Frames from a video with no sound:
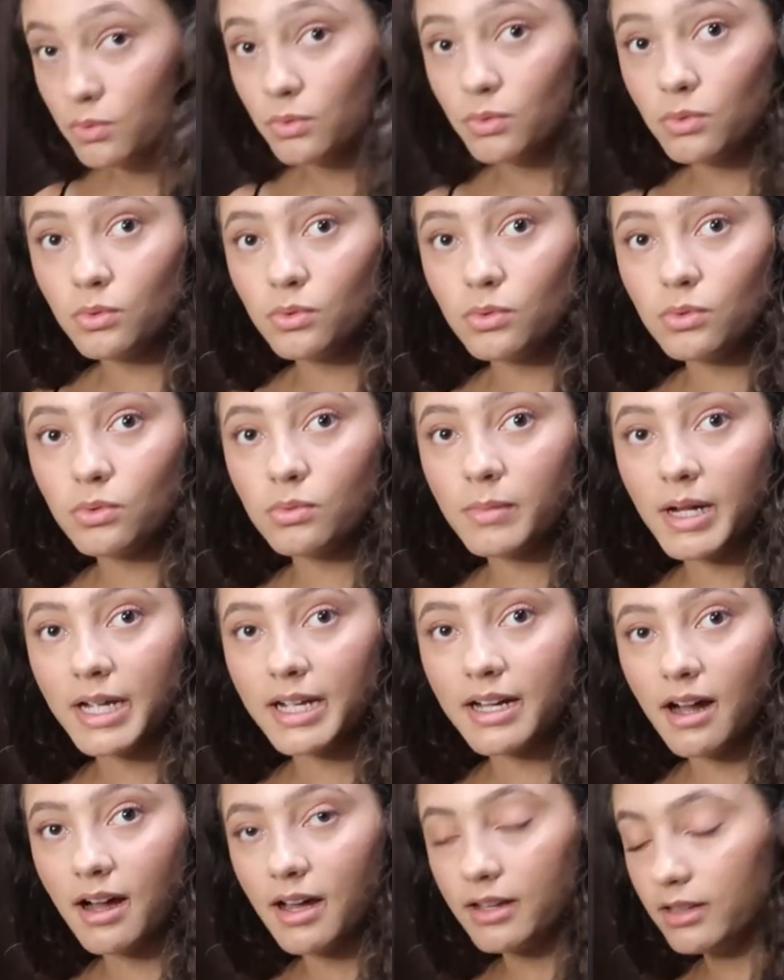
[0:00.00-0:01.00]
Ooh, my
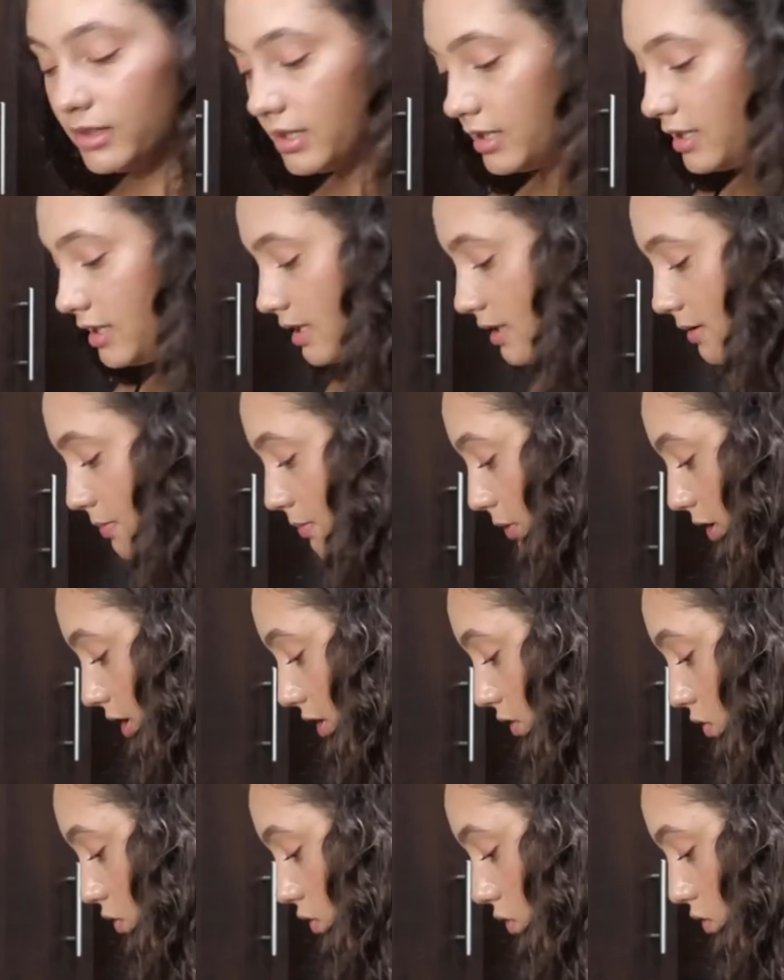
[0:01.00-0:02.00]
God, look at the
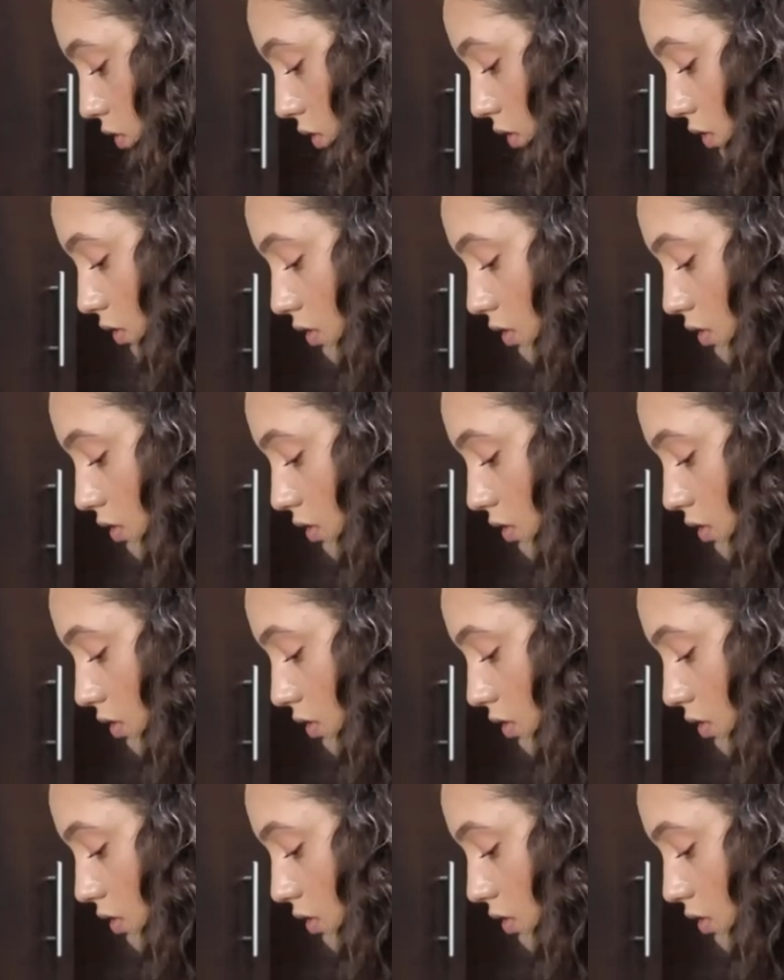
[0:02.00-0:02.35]
sprinkle.